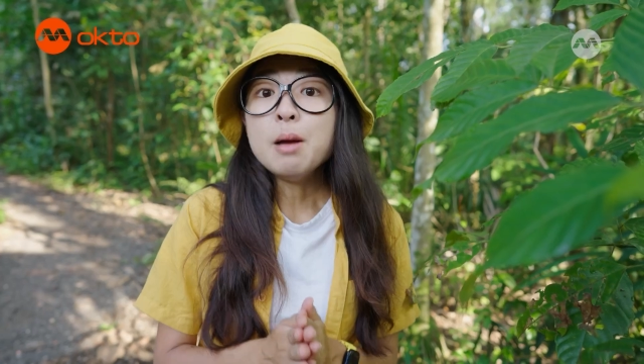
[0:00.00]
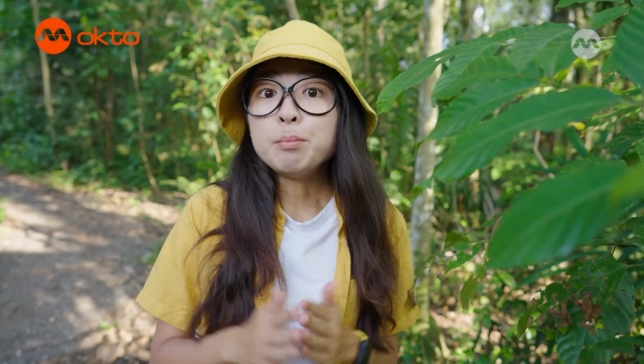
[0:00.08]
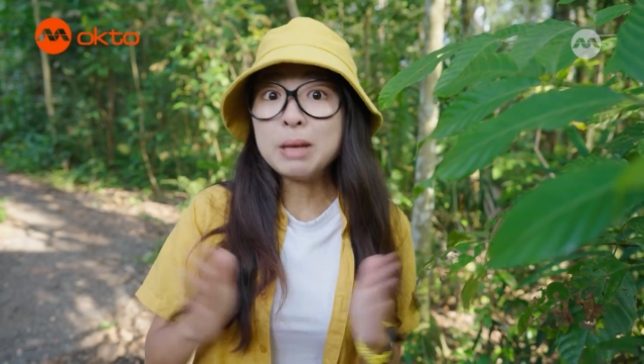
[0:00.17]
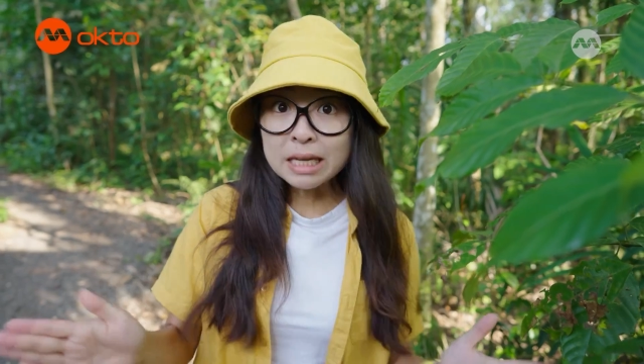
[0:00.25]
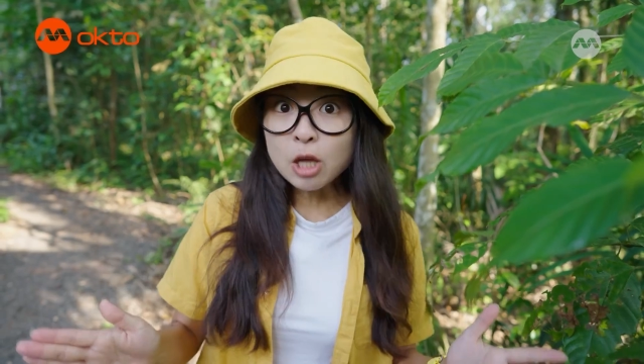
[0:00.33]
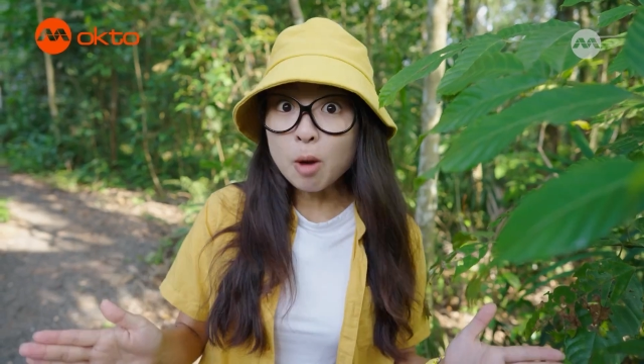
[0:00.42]

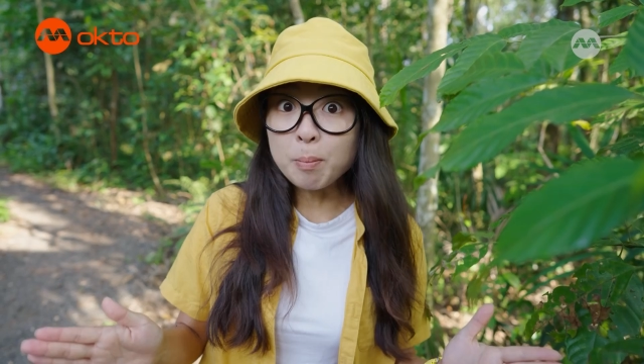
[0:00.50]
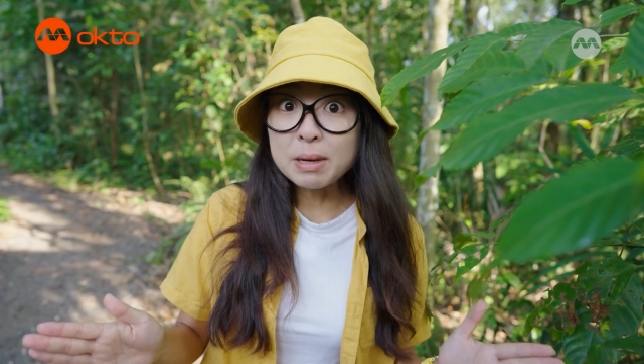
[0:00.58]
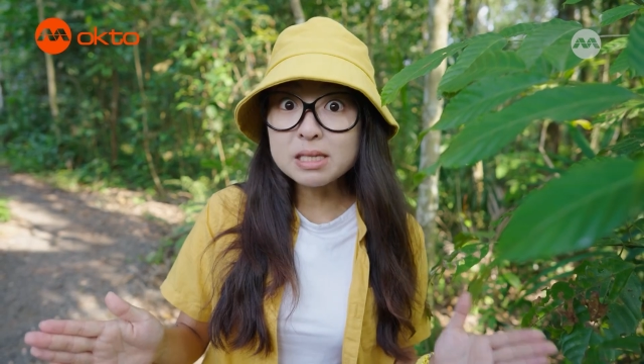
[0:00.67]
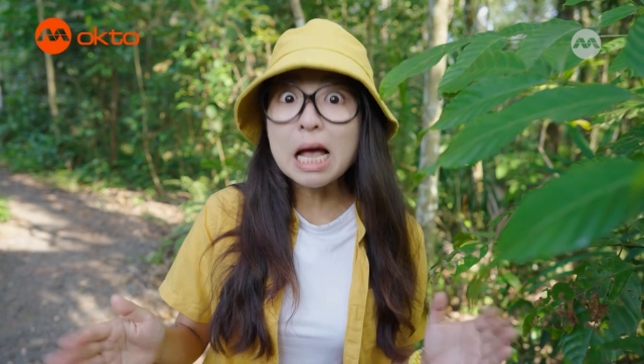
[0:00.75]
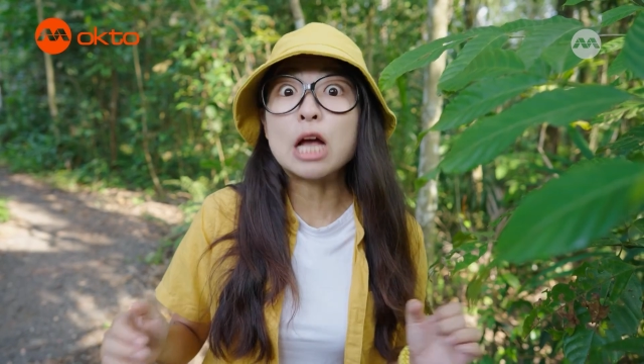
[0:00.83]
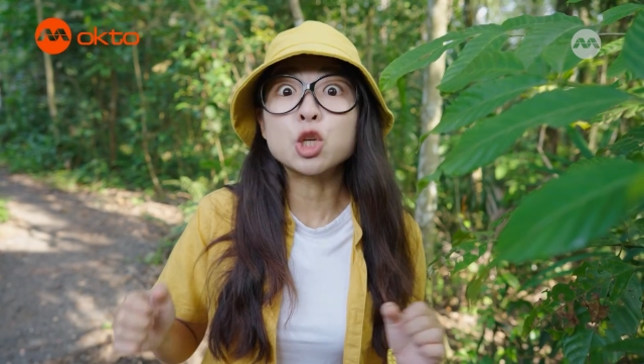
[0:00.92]
Plant
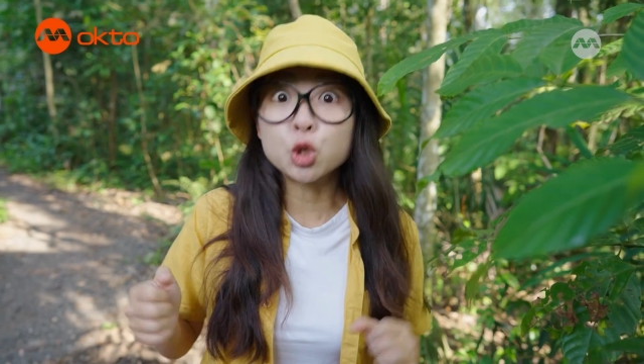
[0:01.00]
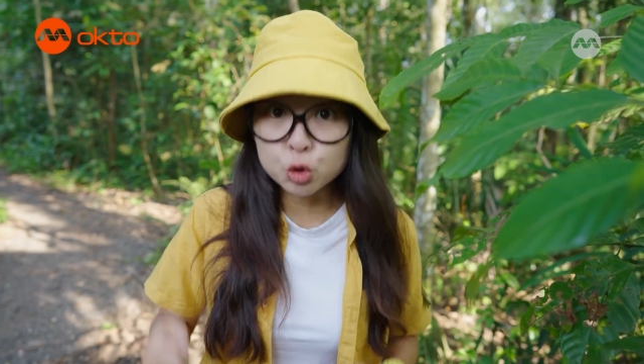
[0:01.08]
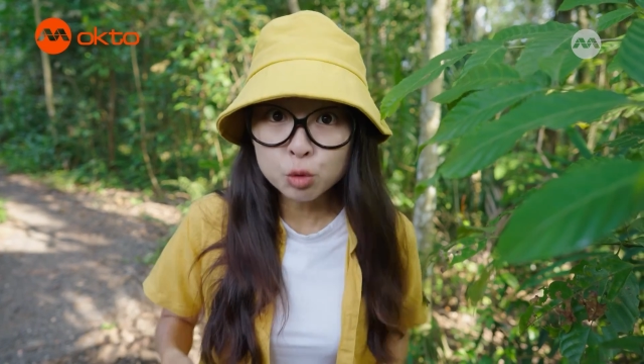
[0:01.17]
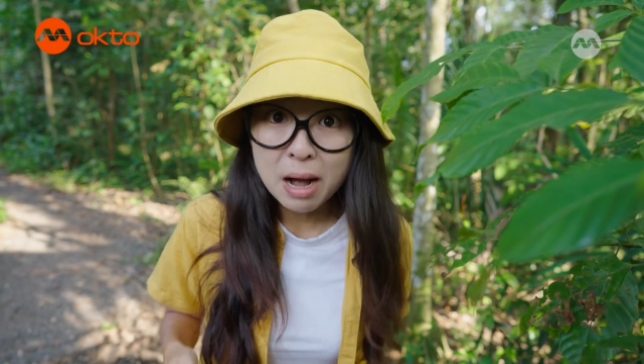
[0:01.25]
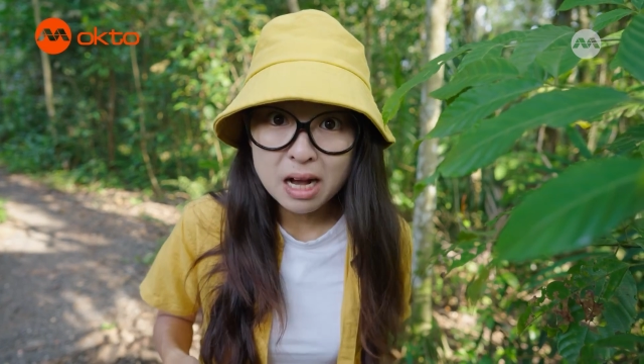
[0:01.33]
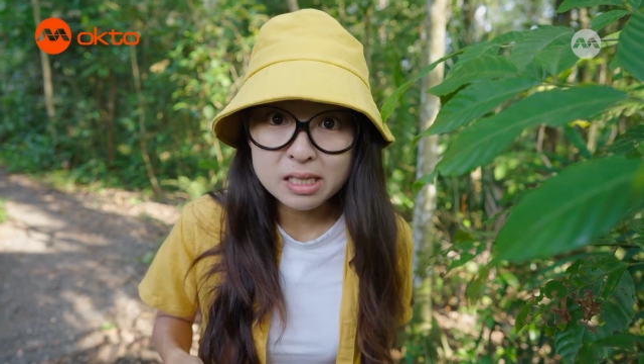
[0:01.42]
hoppers are
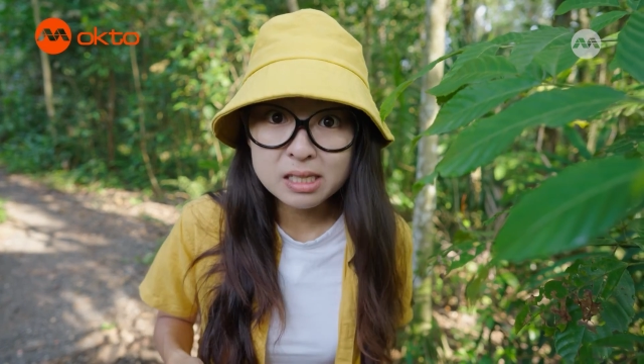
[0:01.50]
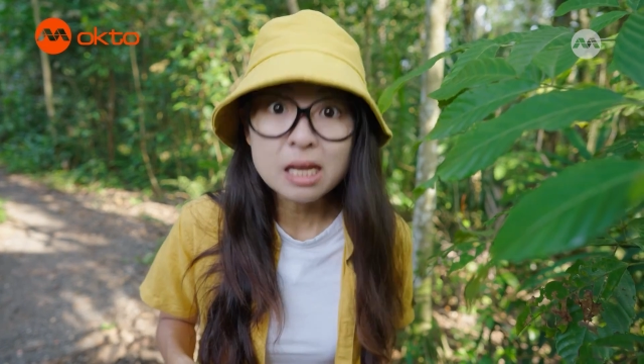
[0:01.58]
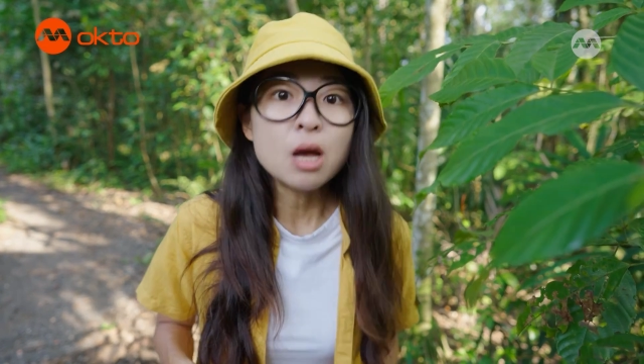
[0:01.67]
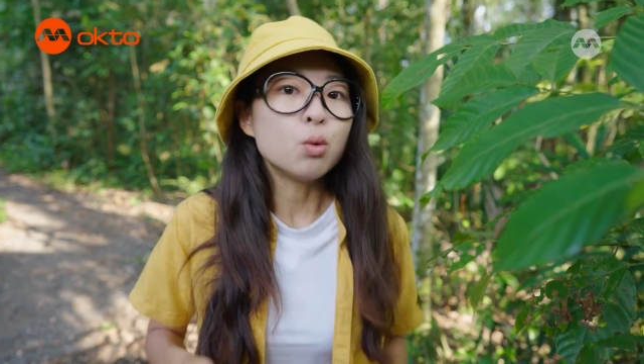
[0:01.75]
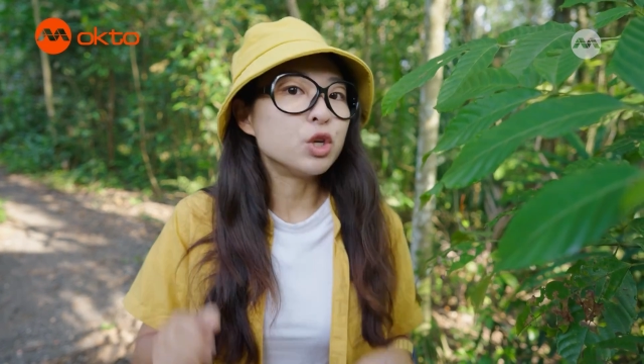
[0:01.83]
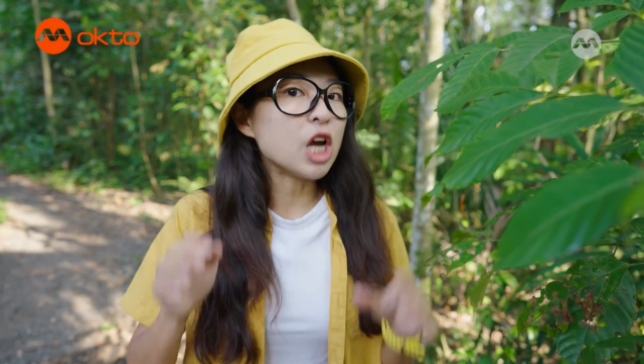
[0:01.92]
true bugs,
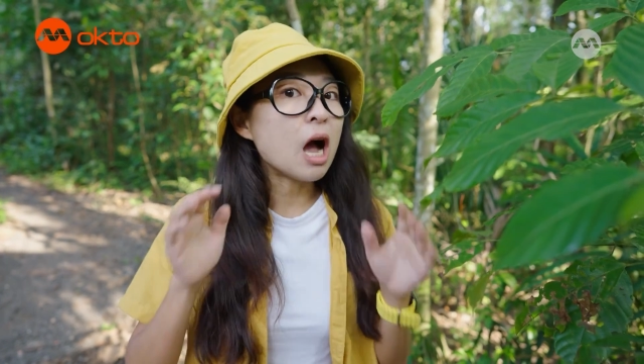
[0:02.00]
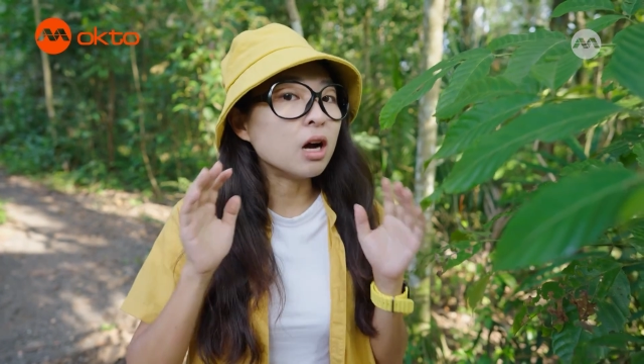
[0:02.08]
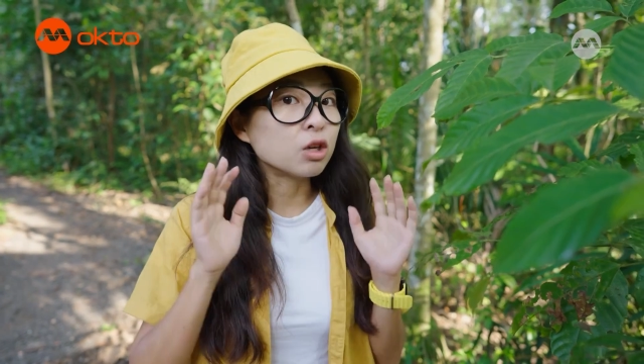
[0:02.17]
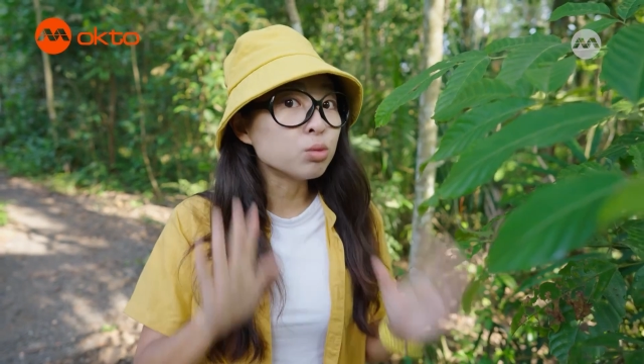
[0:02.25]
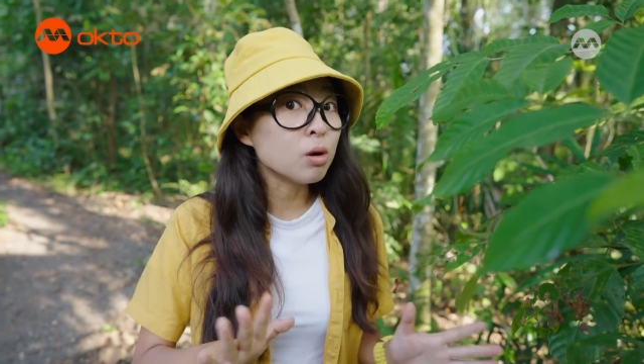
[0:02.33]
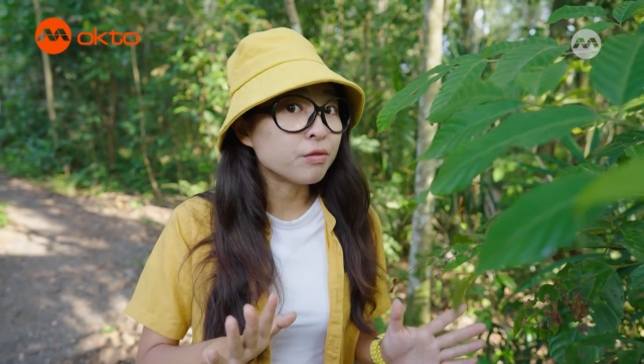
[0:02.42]
which are
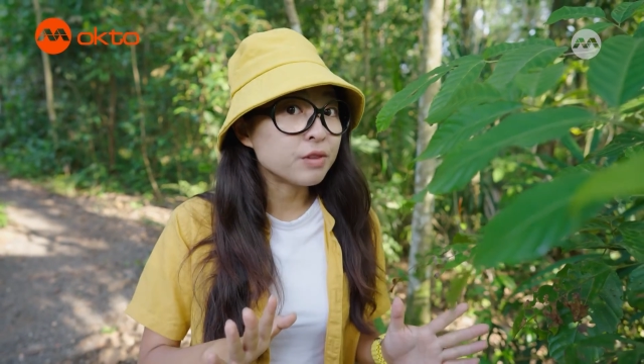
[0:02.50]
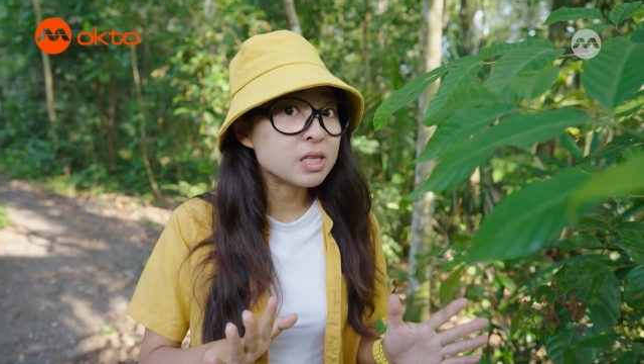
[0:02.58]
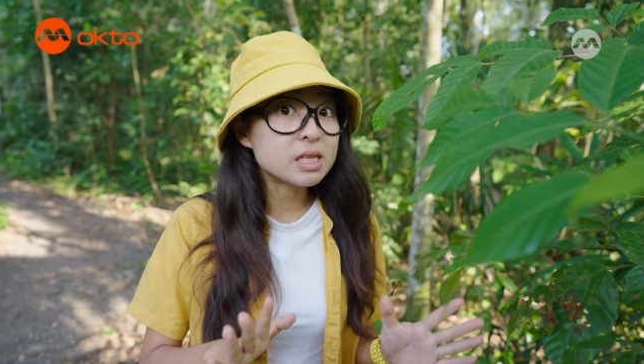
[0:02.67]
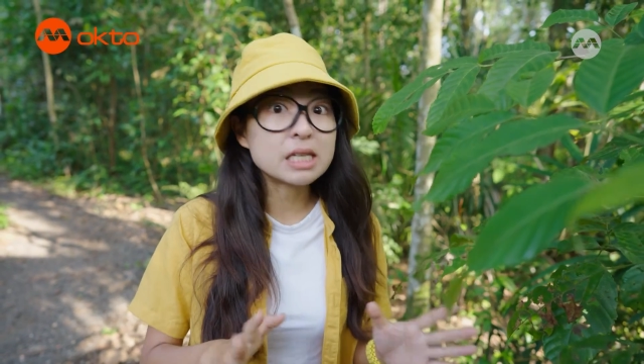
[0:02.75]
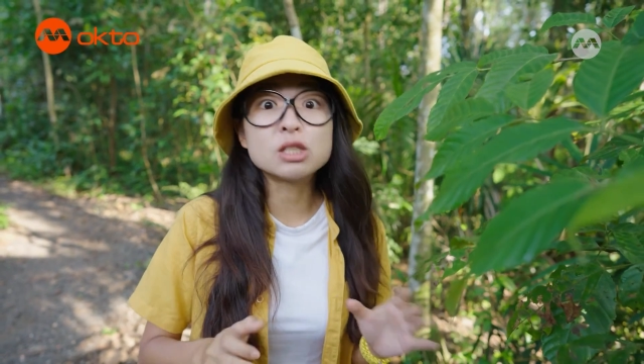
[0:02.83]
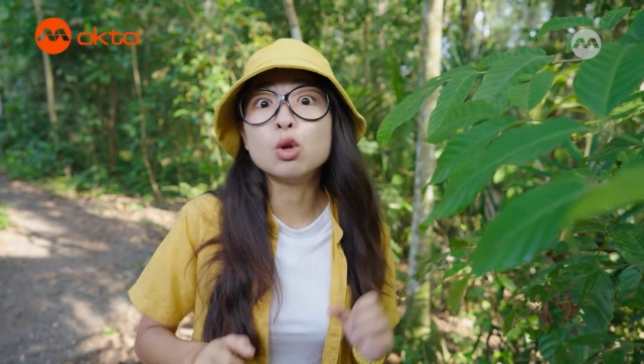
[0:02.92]
a group of insects